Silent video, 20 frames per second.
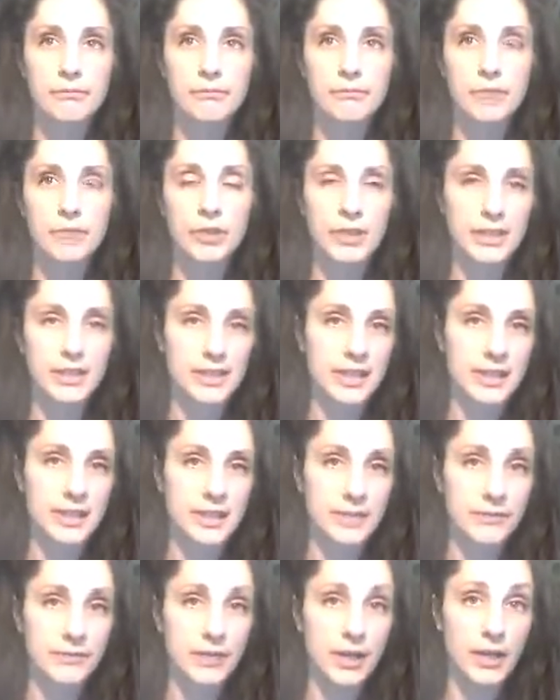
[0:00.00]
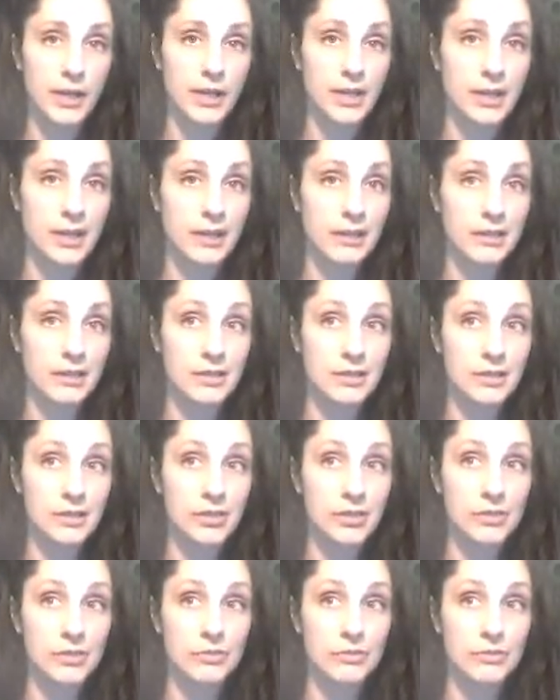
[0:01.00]
really testify
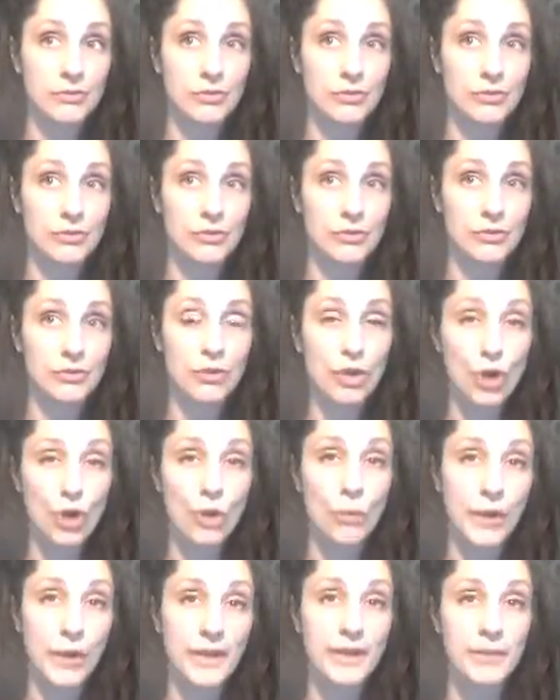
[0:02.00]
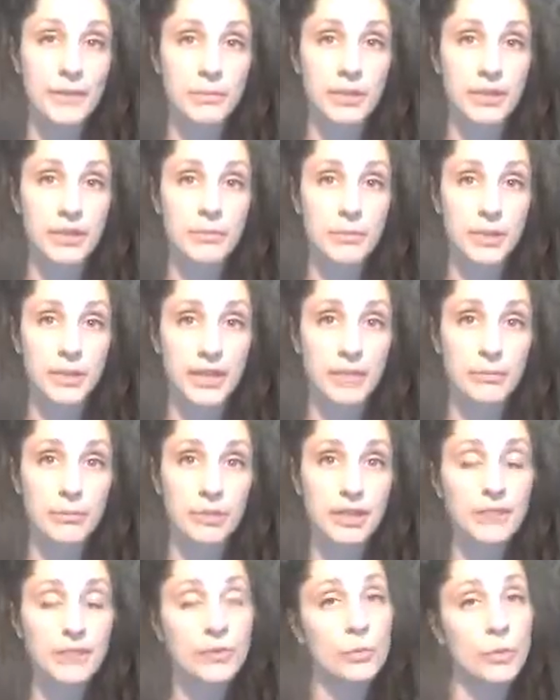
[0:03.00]
and know why they believe what they
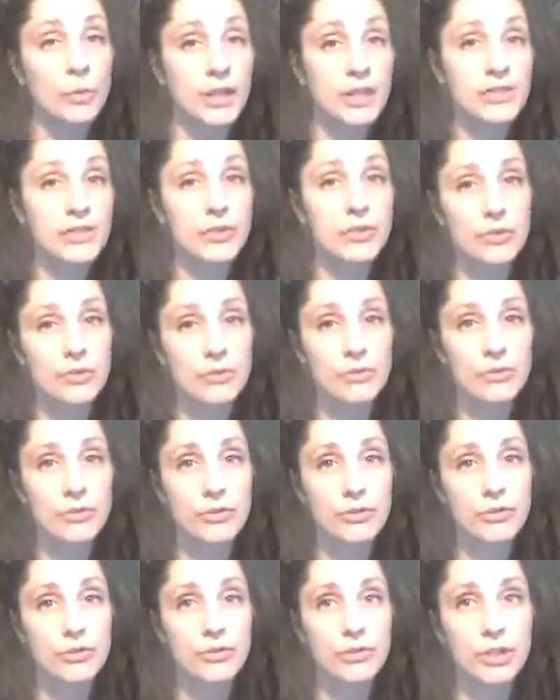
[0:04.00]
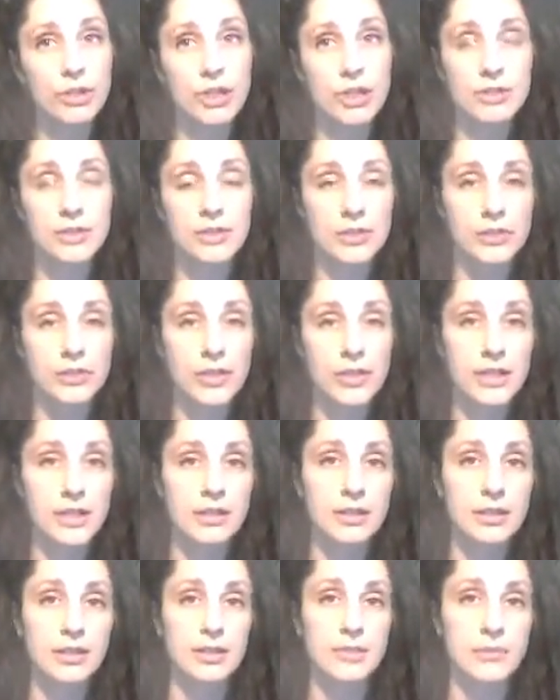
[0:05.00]
believe and what is truth, and so they could
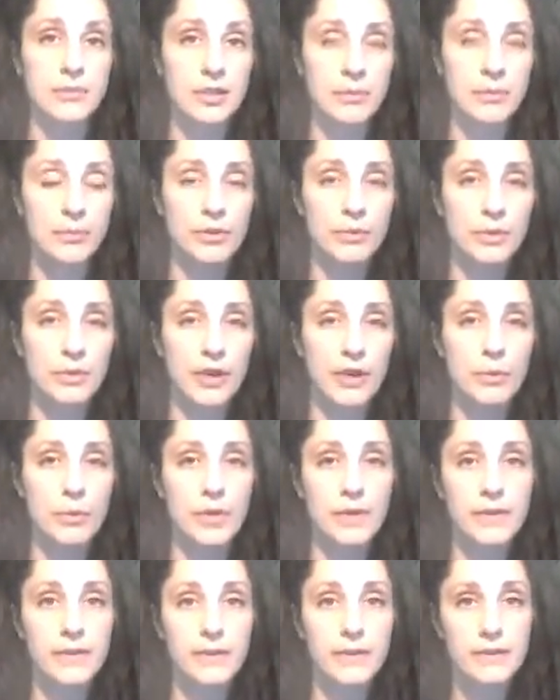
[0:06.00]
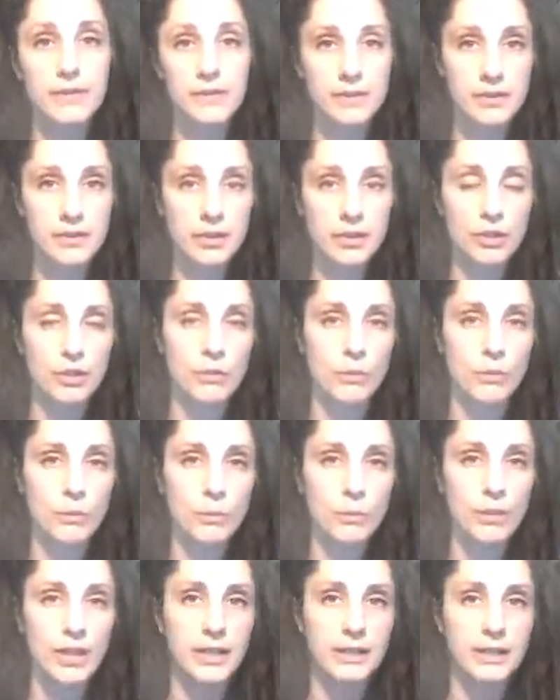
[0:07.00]
talk to people about
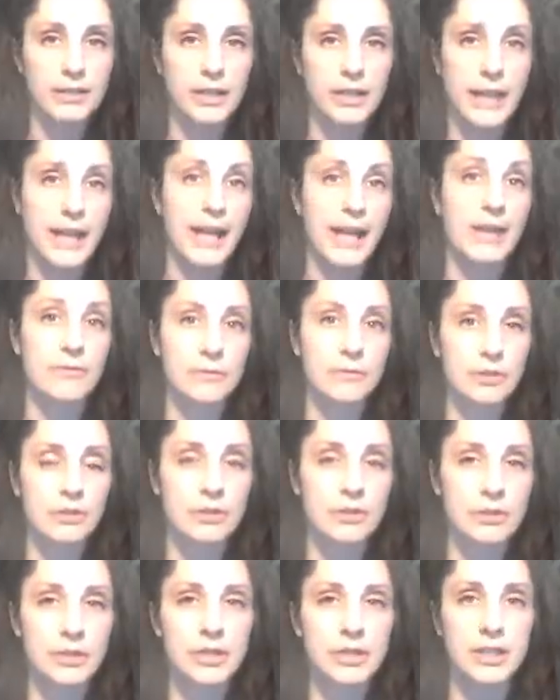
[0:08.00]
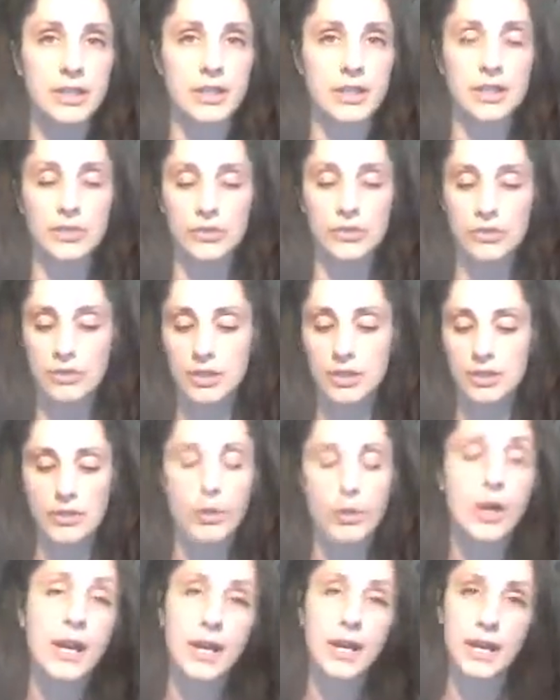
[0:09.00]
what they have learned in history. So
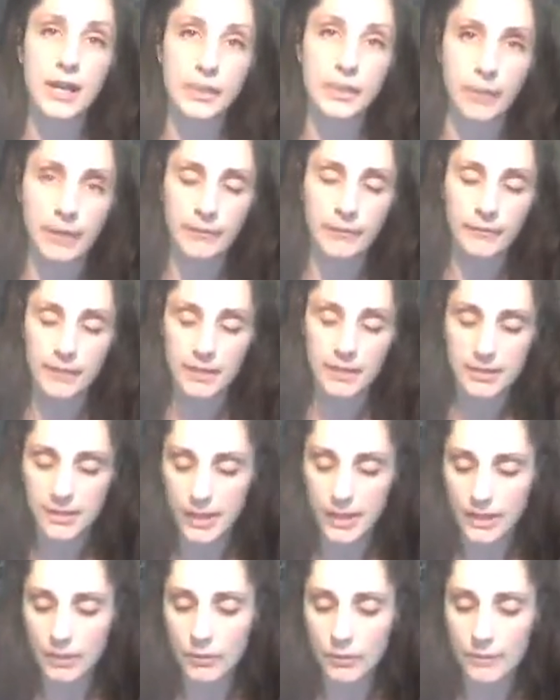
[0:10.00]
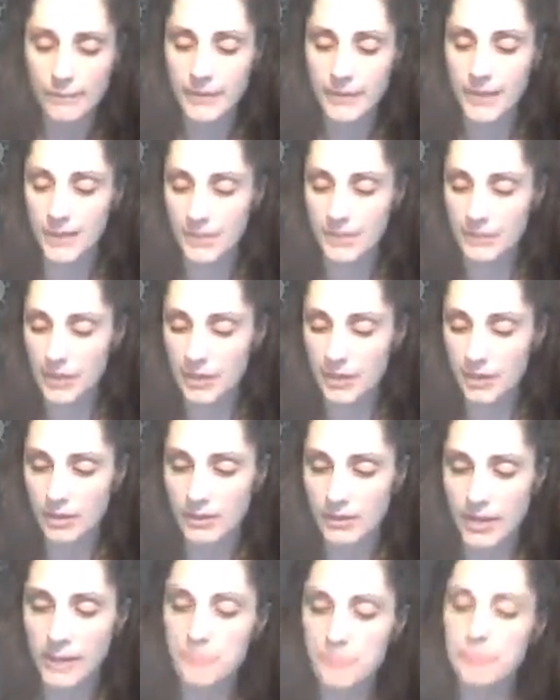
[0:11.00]
anyway, side note, that's my thought
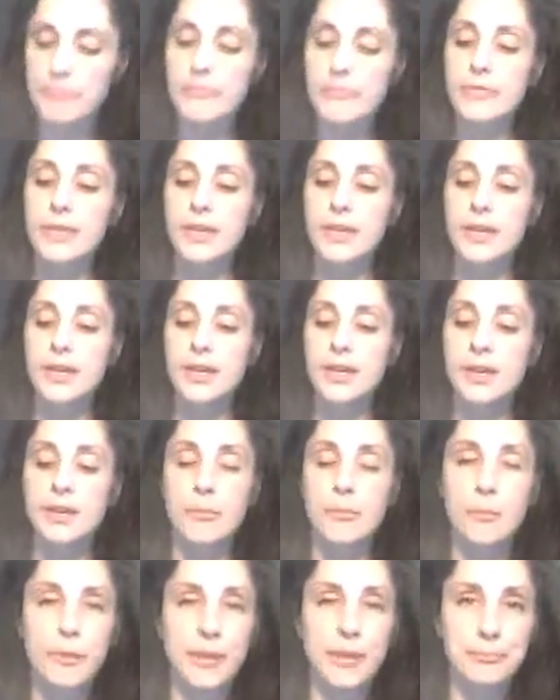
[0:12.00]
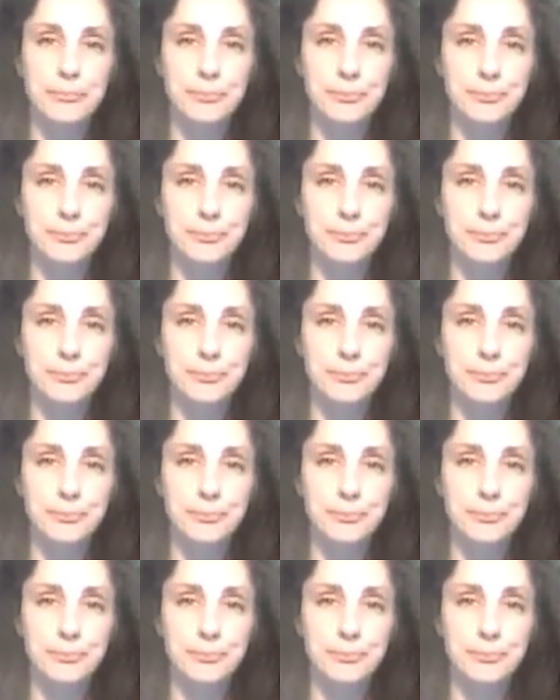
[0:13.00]
on that. But